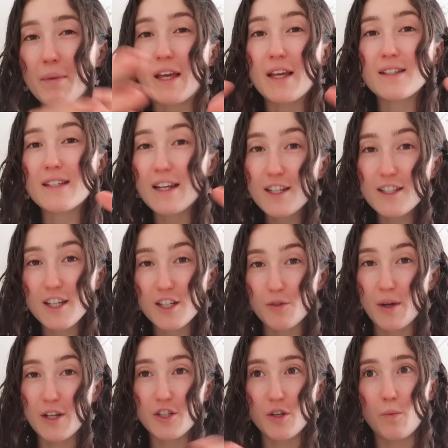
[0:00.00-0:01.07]
because in a
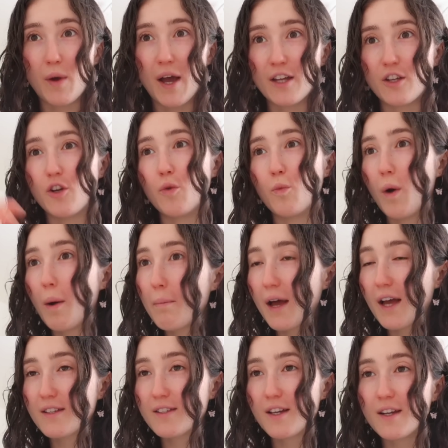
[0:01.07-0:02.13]
situation where, you know, one
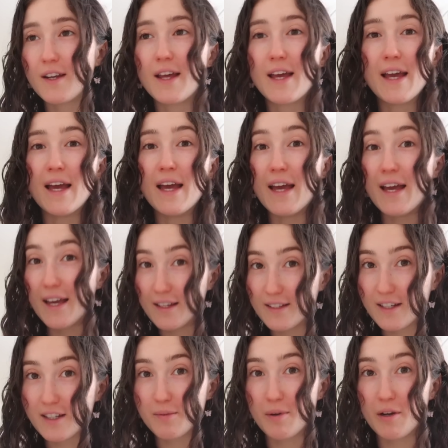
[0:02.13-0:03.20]
person is
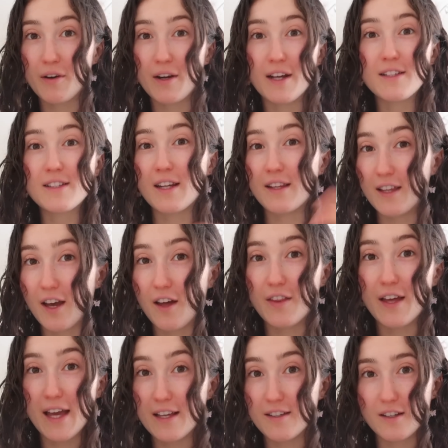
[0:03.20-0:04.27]
experienced and the other
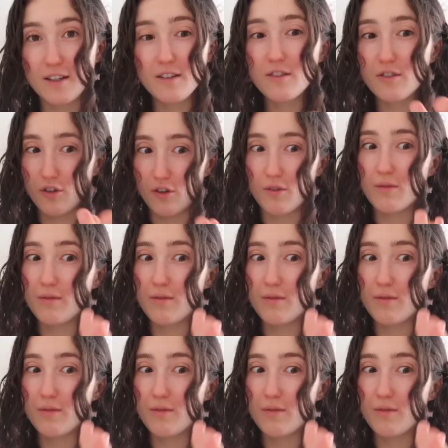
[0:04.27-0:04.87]
isn't, so